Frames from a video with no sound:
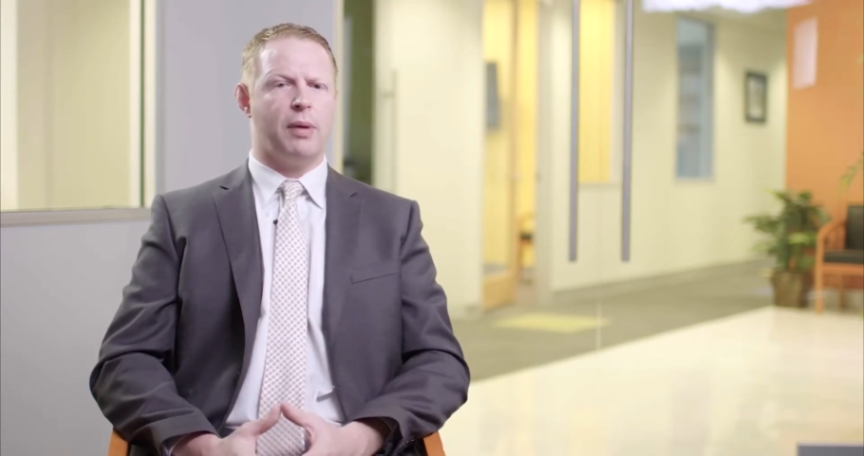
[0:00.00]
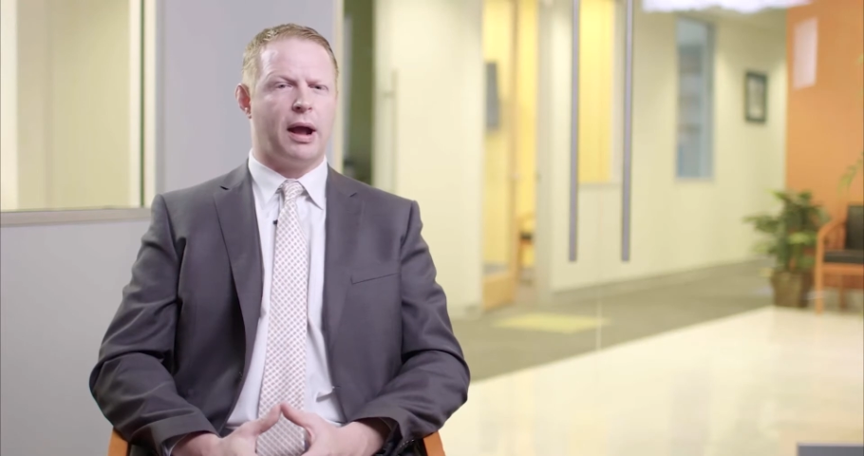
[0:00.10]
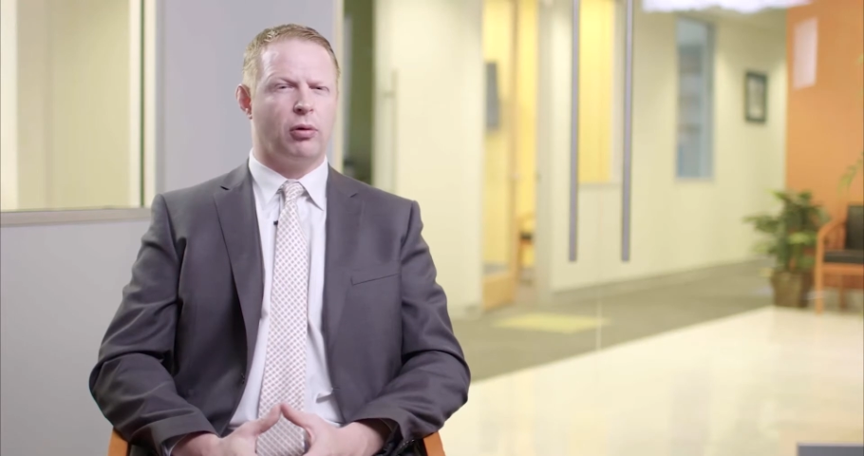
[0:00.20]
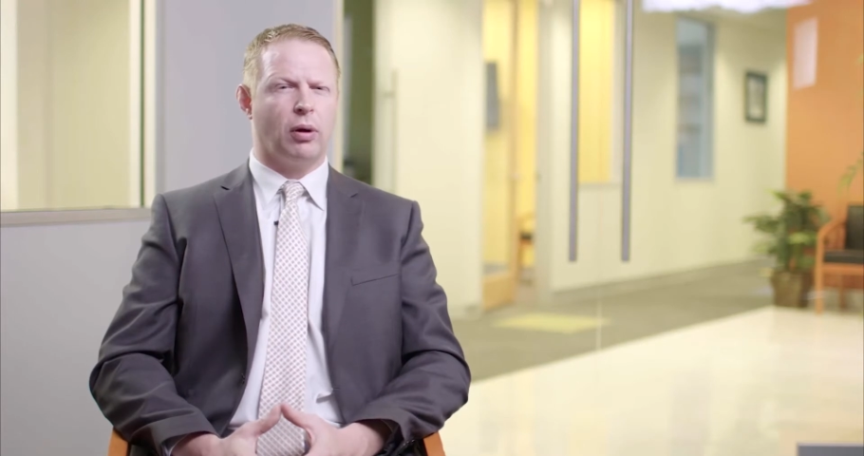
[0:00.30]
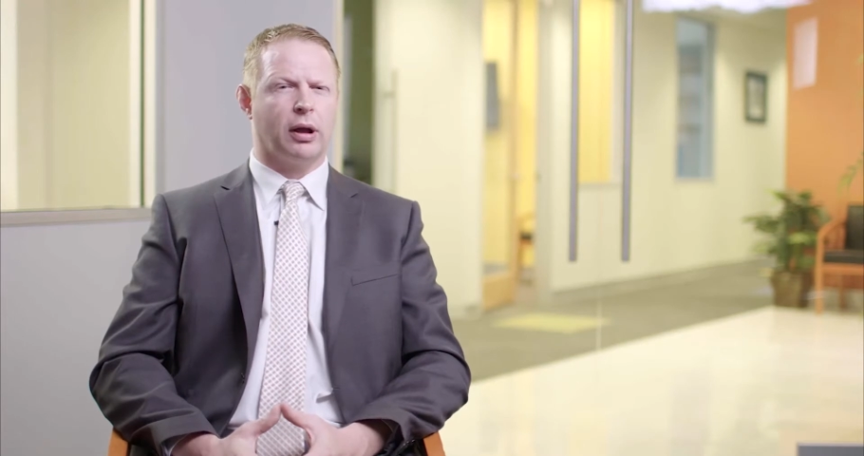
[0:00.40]

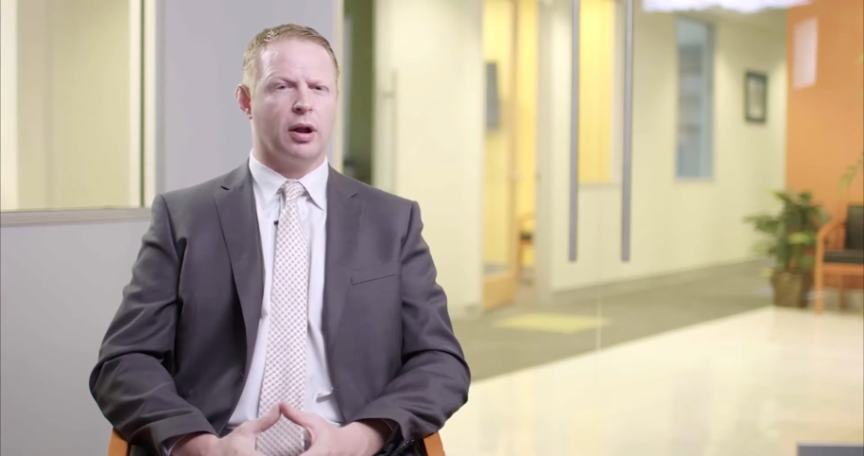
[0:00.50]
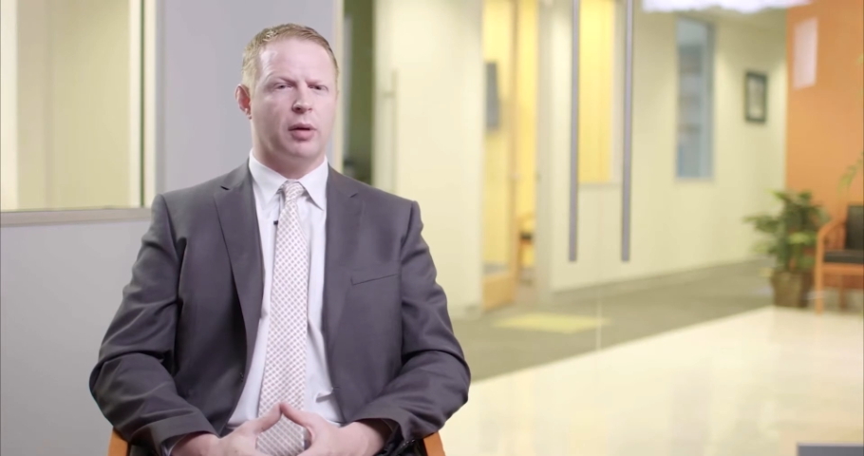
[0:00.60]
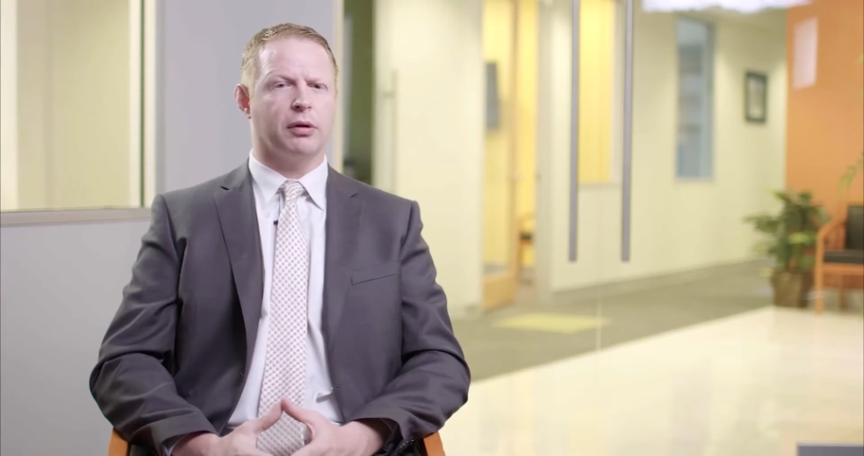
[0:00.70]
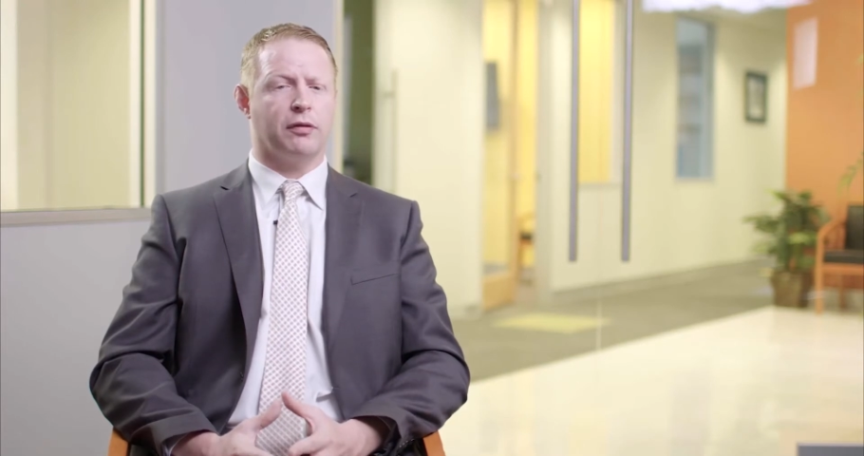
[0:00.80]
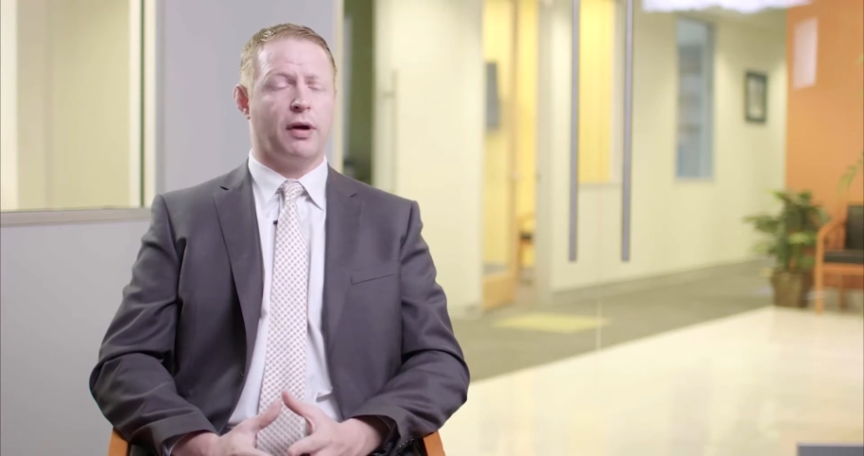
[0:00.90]

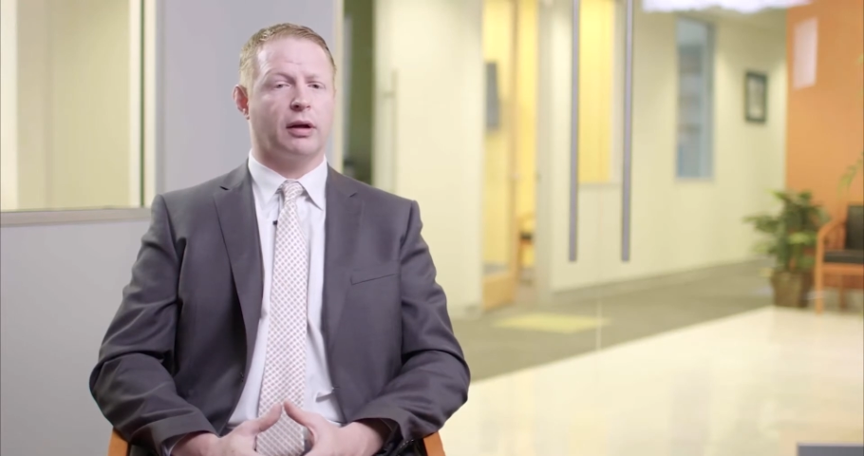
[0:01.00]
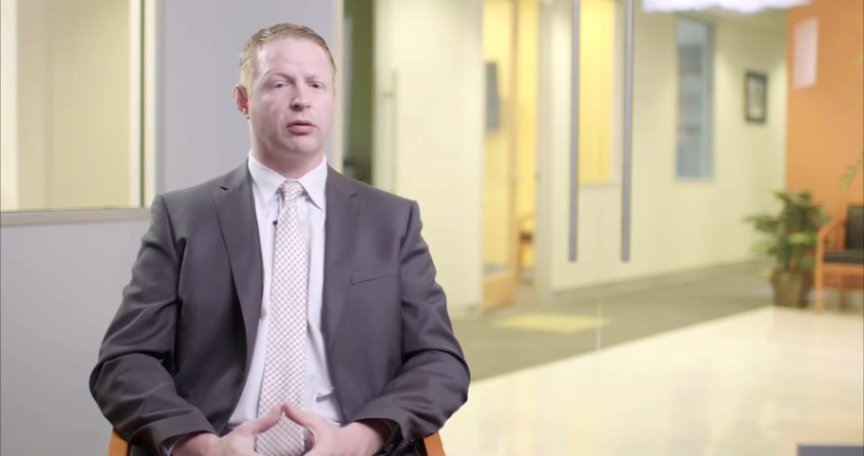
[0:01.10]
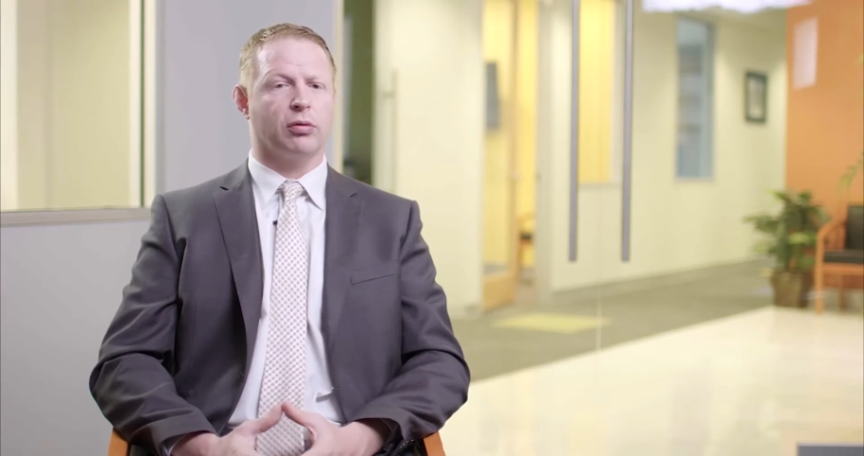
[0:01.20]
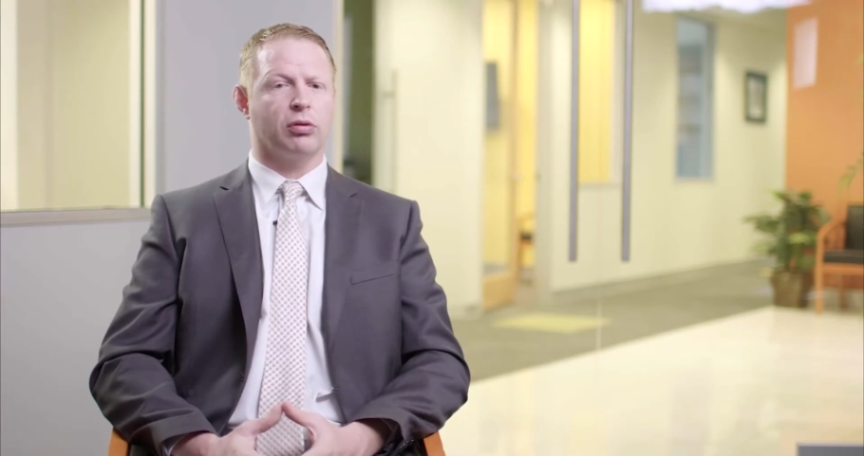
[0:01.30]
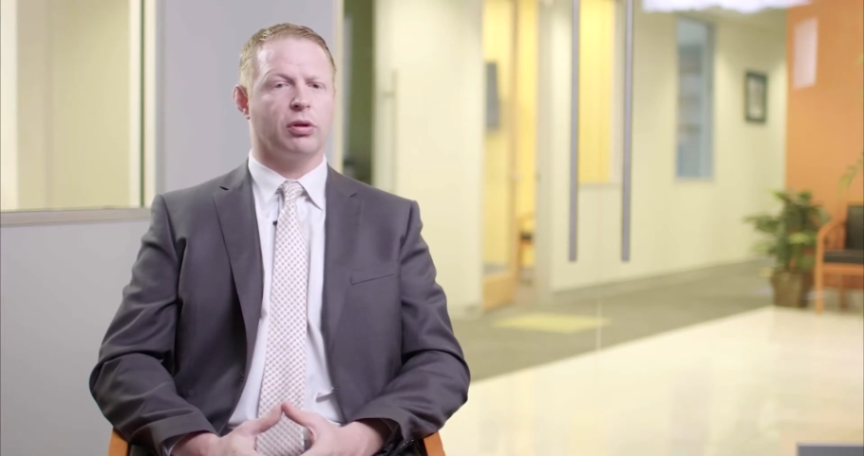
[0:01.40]
macroeconomic factors.